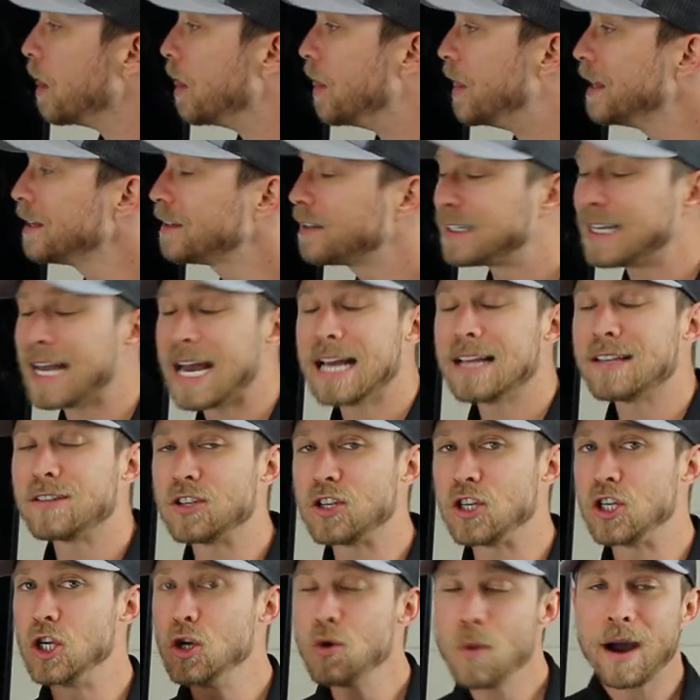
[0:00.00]
this says
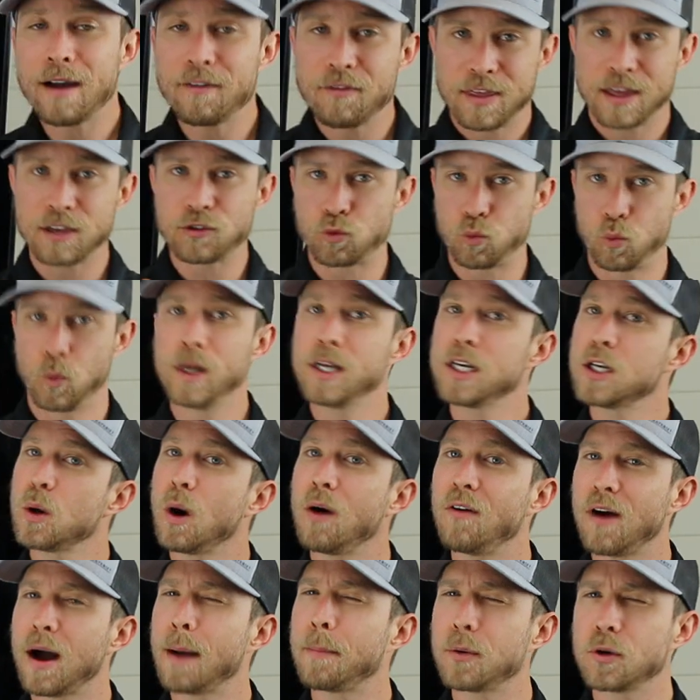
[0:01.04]
you have this window
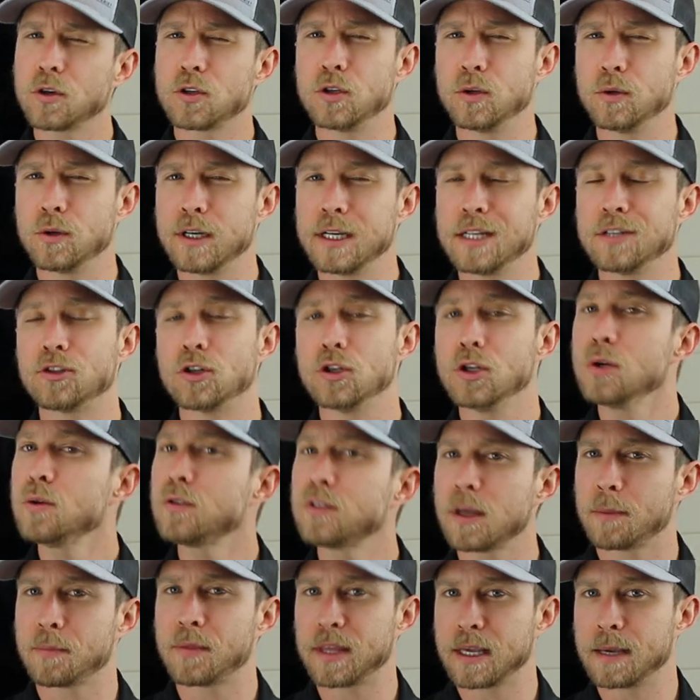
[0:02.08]
of opportunity to do
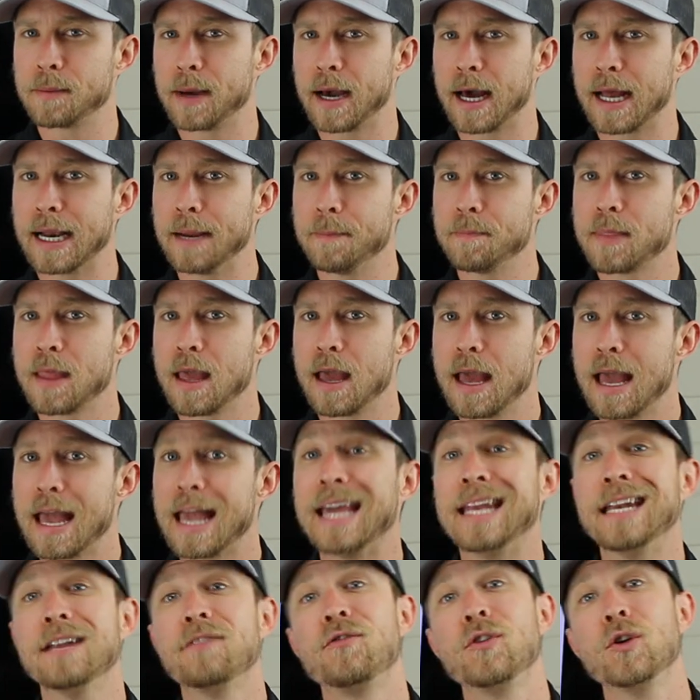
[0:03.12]
something about it,
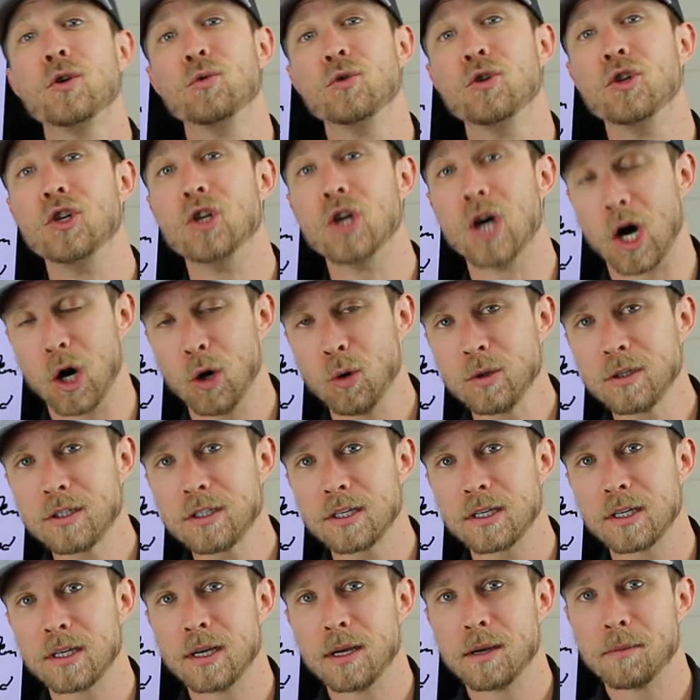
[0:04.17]
and if you
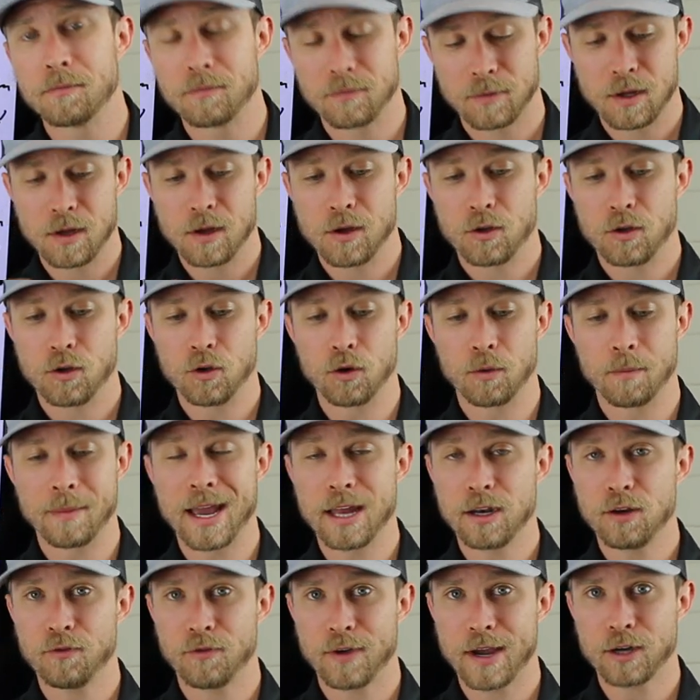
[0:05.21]
don't, your
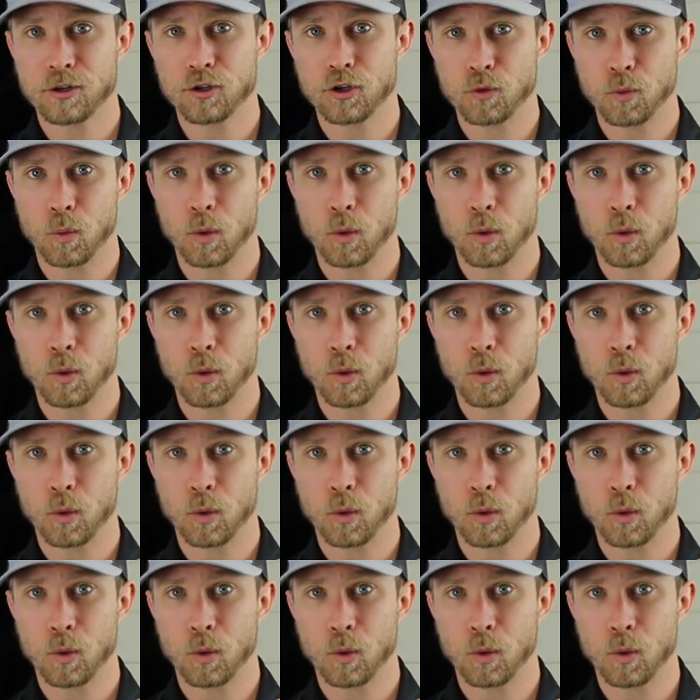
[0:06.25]
manufacturer's